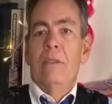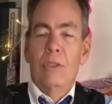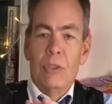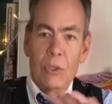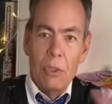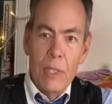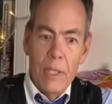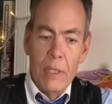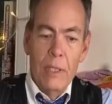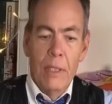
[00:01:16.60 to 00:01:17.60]
a
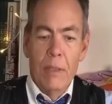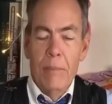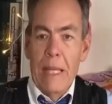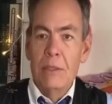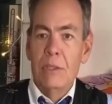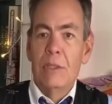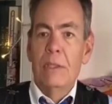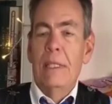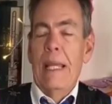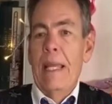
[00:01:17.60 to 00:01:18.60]
deserted
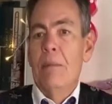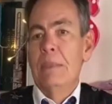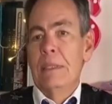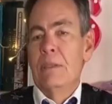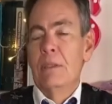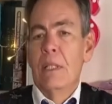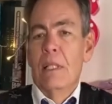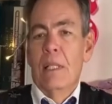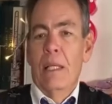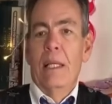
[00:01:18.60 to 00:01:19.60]
mansion in the Hamptons.
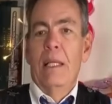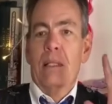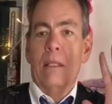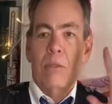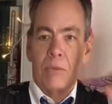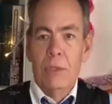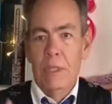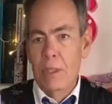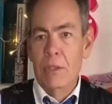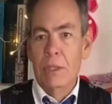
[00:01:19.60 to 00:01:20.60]
And
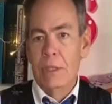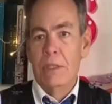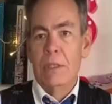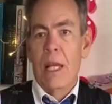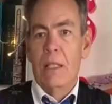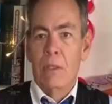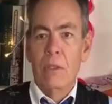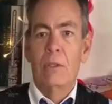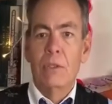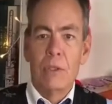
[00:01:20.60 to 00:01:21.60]
for years, he just got
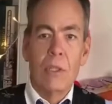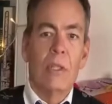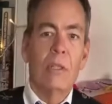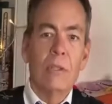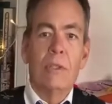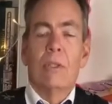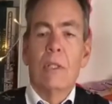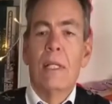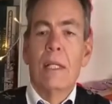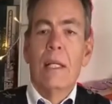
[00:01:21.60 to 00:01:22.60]
closer and
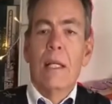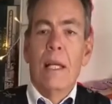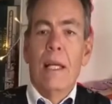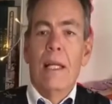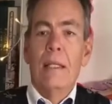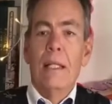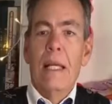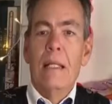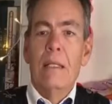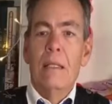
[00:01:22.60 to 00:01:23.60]
closer. And
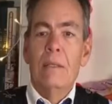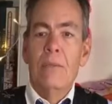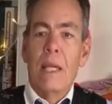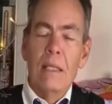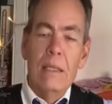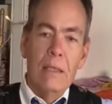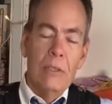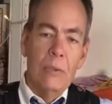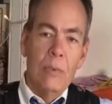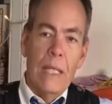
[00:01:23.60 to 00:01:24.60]
then finally
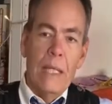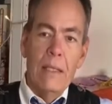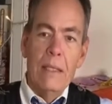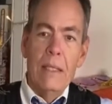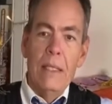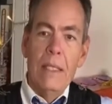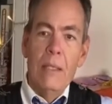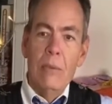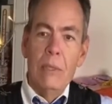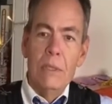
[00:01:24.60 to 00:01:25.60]
this week,
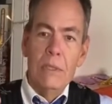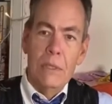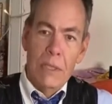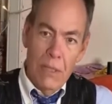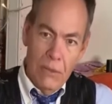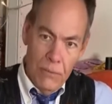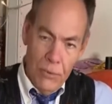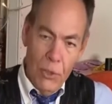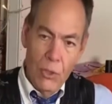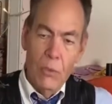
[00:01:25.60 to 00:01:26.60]
he was
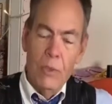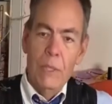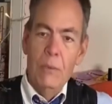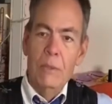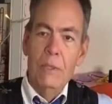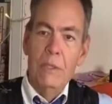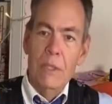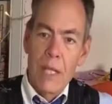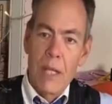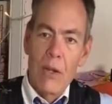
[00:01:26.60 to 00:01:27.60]
in view. He
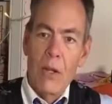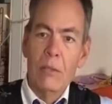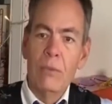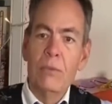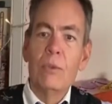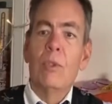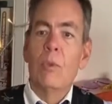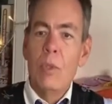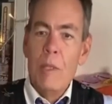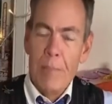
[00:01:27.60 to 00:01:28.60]
was there on the
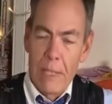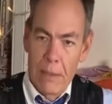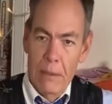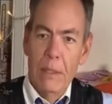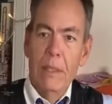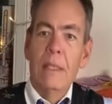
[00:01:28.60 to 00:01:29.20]
floor weeping